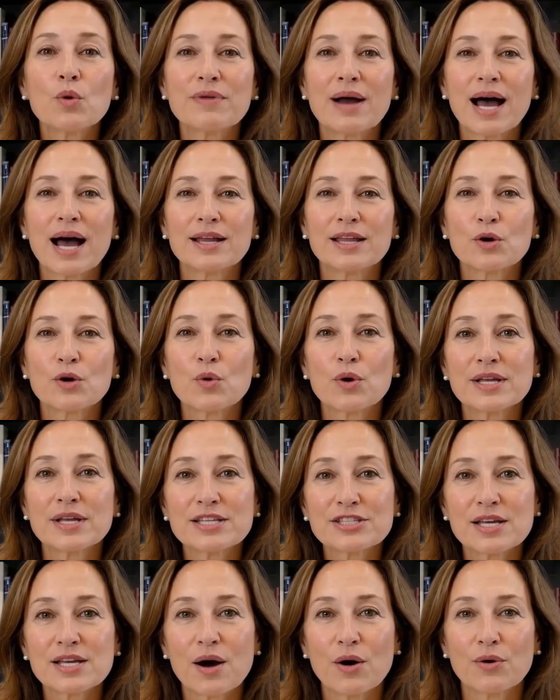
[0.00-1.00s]
value on
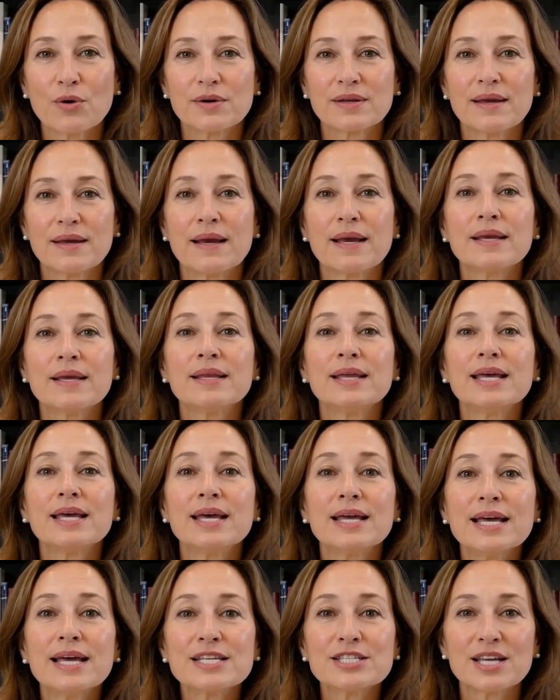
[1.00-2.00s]
its own than
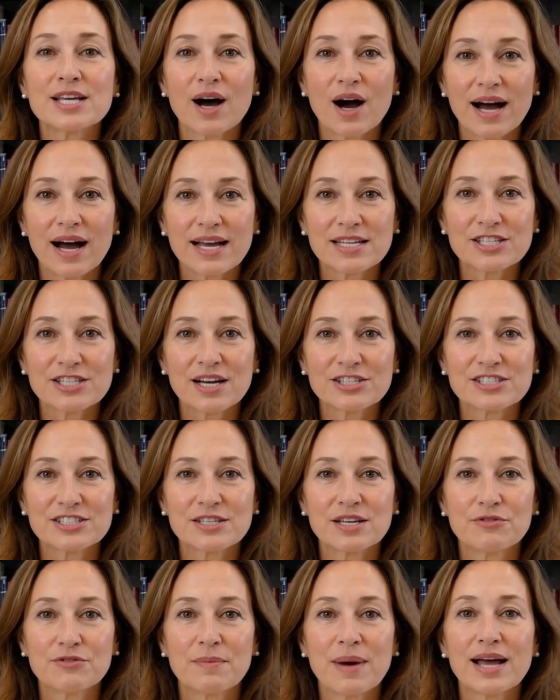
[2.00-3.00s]
an entire
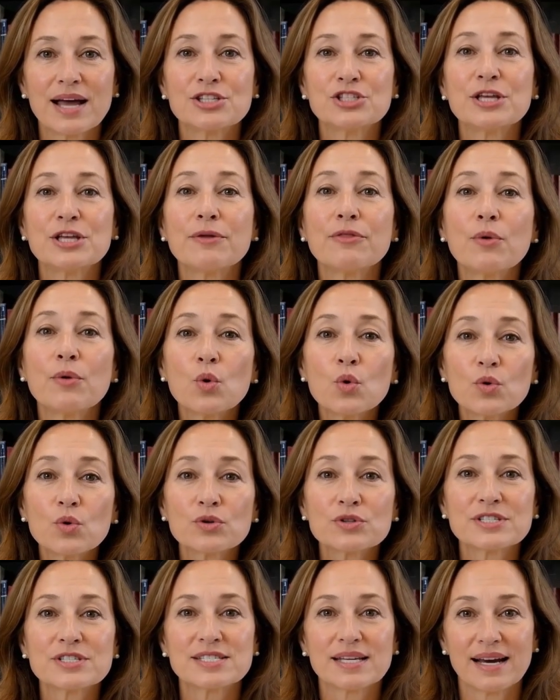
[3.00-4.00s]
dozen of matching
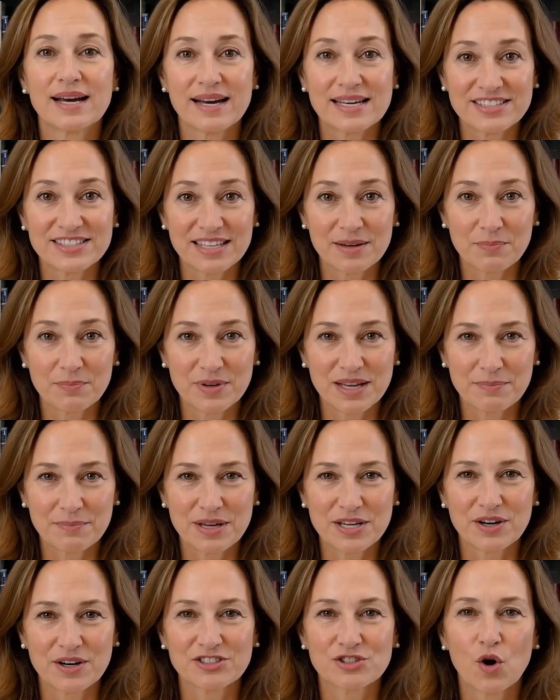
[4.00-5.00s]
forks, simply
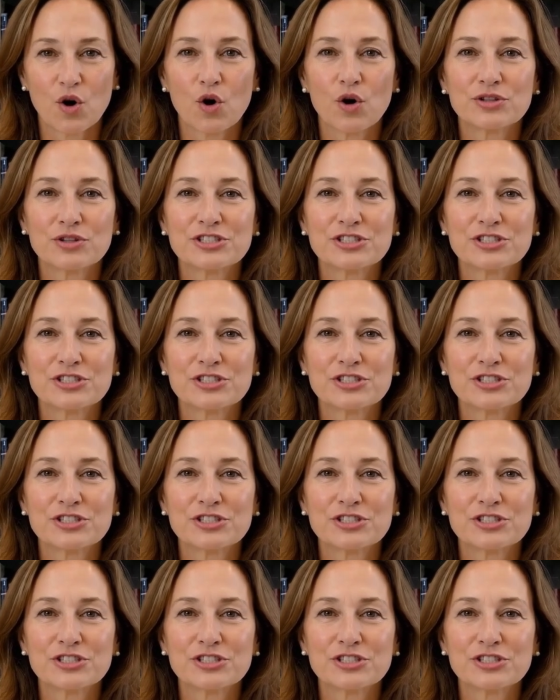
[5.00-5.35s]
because odd